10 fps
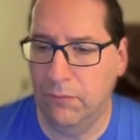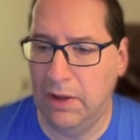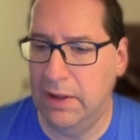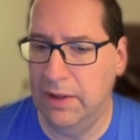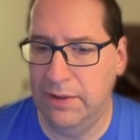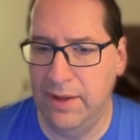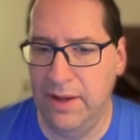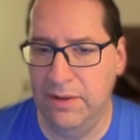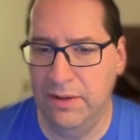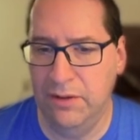And
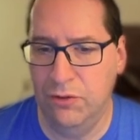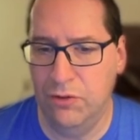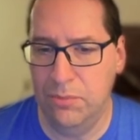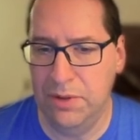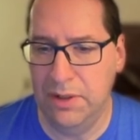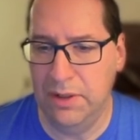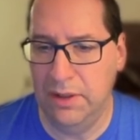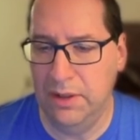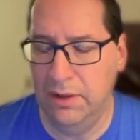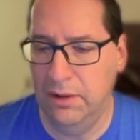that needs to
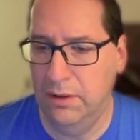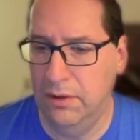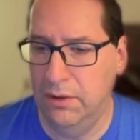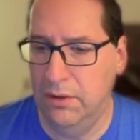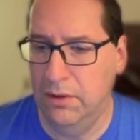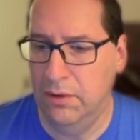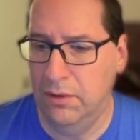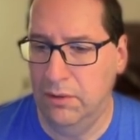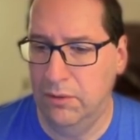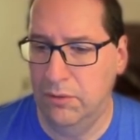be
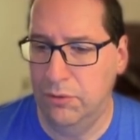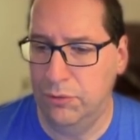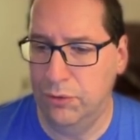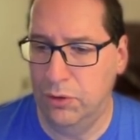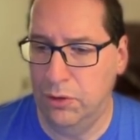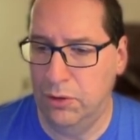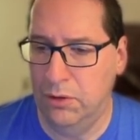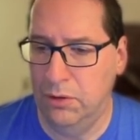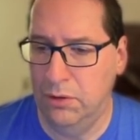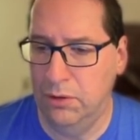
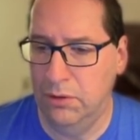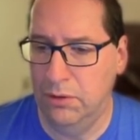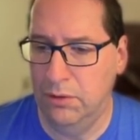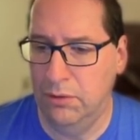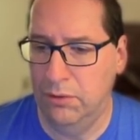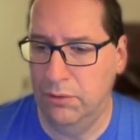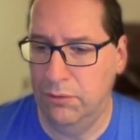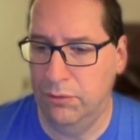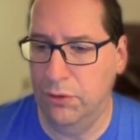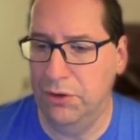full
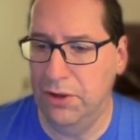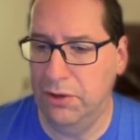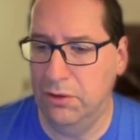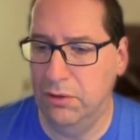nil.